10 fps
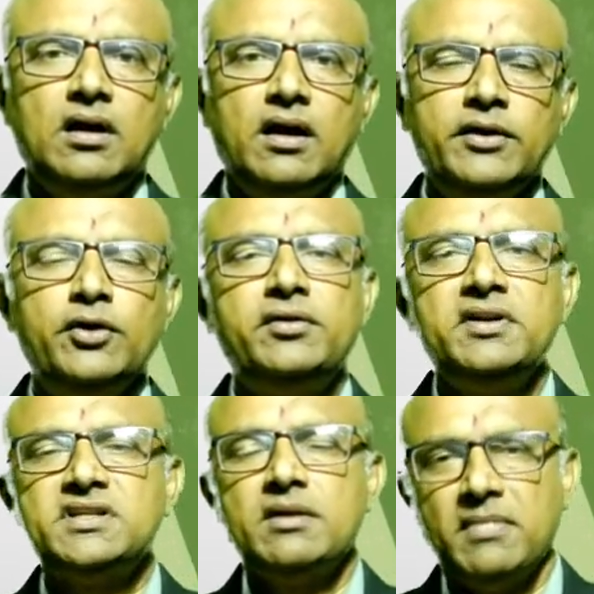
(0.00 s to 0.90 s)

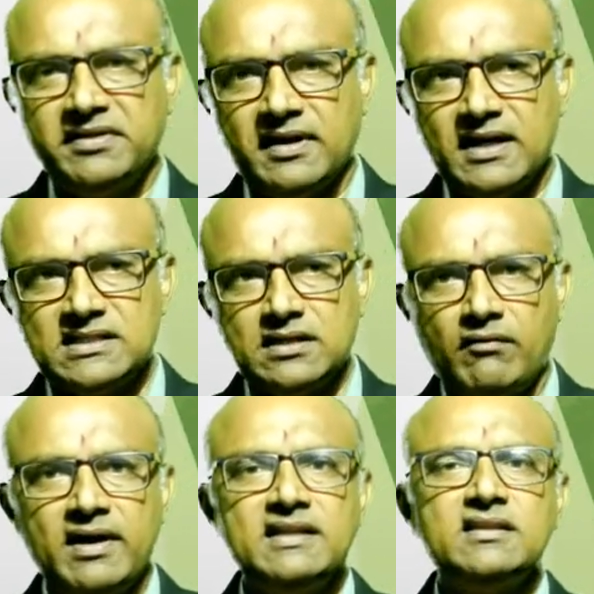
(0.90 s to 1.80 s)
nutrition methods.
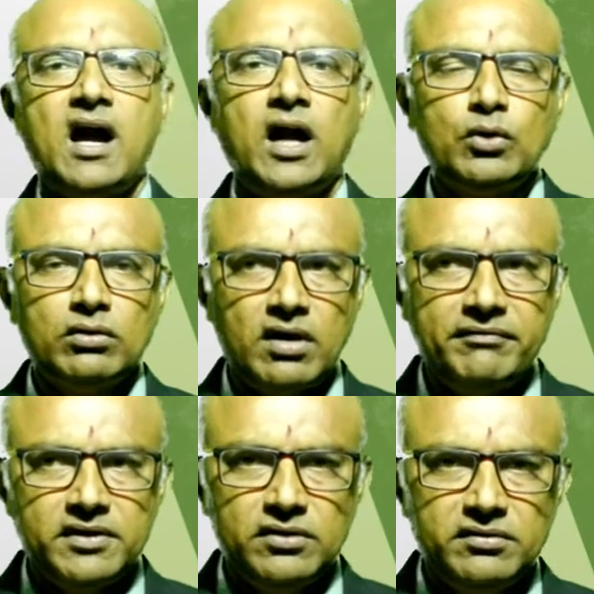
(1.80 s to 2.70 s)
One is the
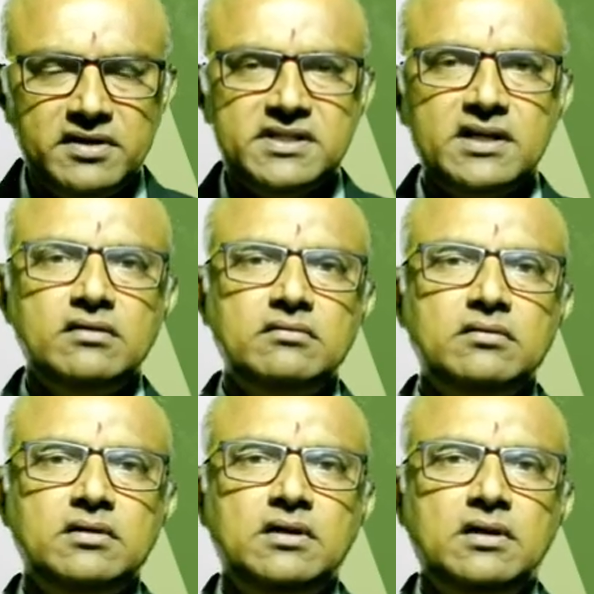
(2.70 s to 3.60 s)
autotrophic nutrition,
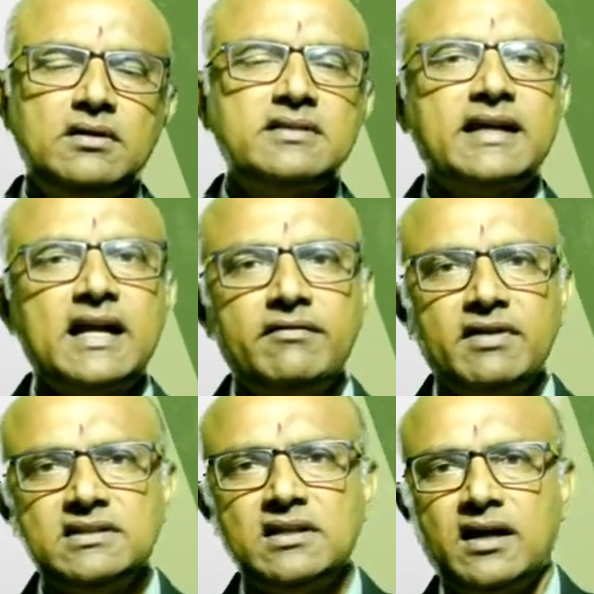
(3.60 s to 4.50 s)
the second one
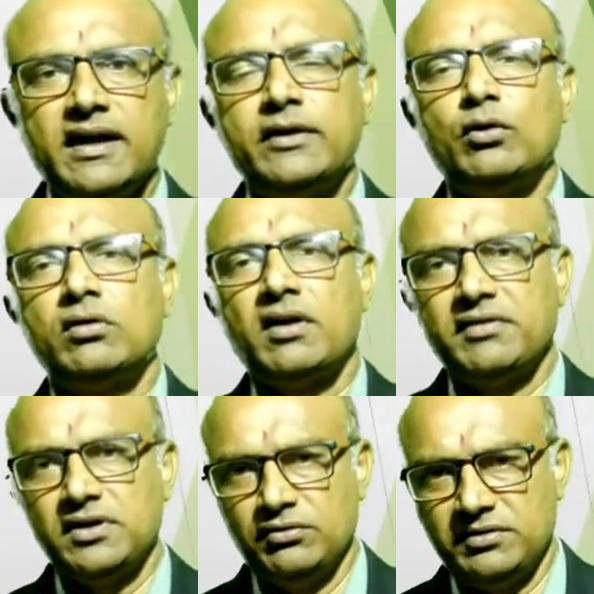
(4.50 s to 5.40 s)
is the
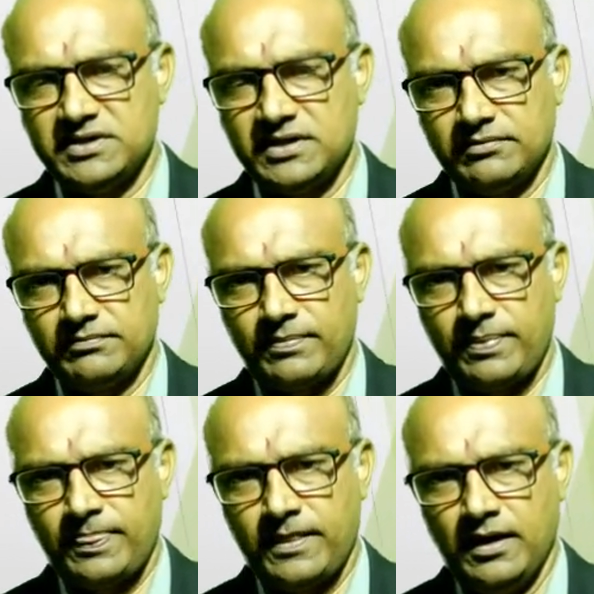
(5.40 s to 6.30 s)
heterotrophic nutrition.
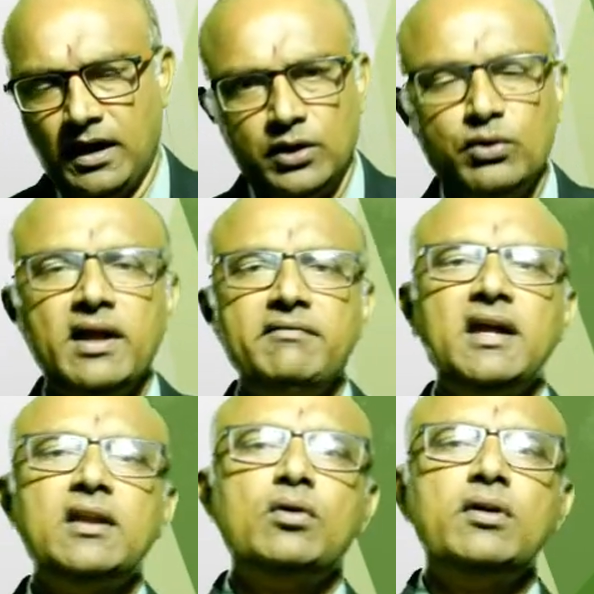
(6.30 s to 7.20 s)
Today we
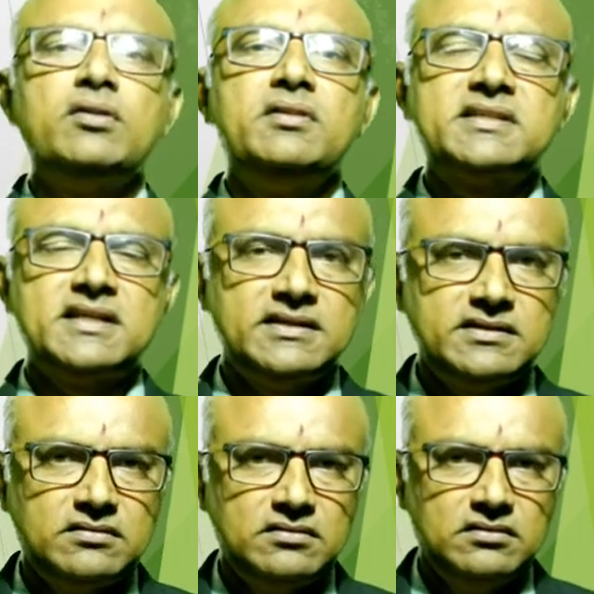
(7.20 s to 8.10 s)
are going to
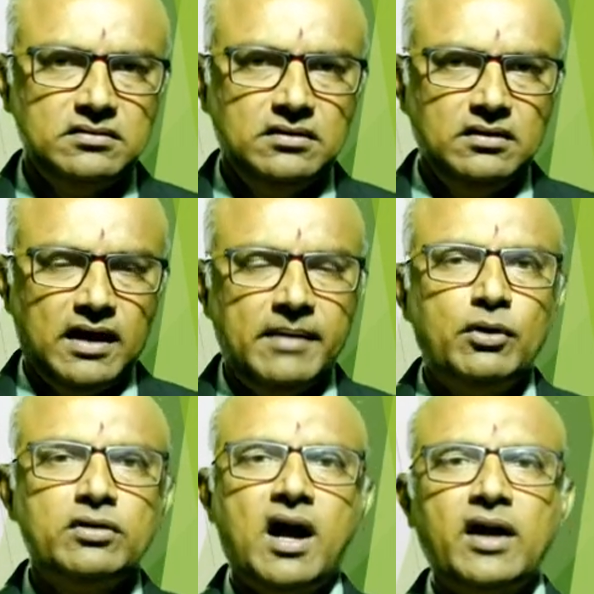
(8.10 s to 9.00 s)
discuss
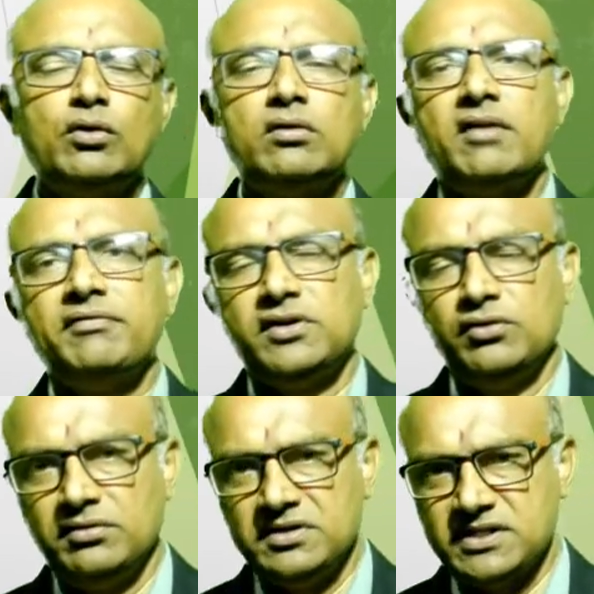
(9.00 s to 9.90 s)
about the autotrophic
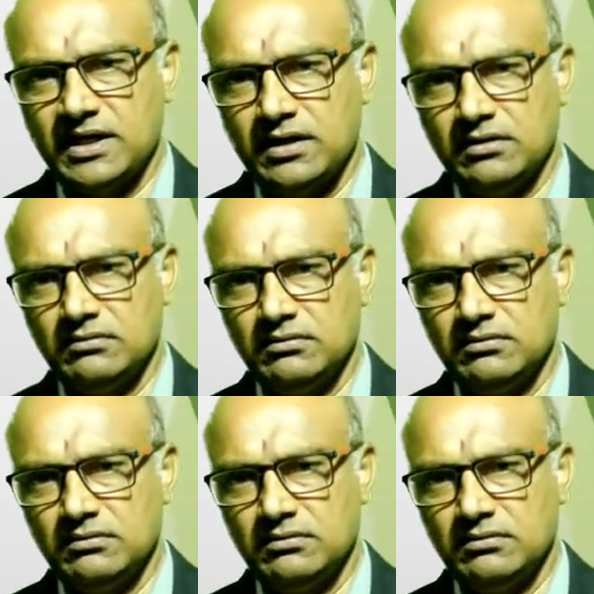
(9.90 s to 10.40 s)
nutrition,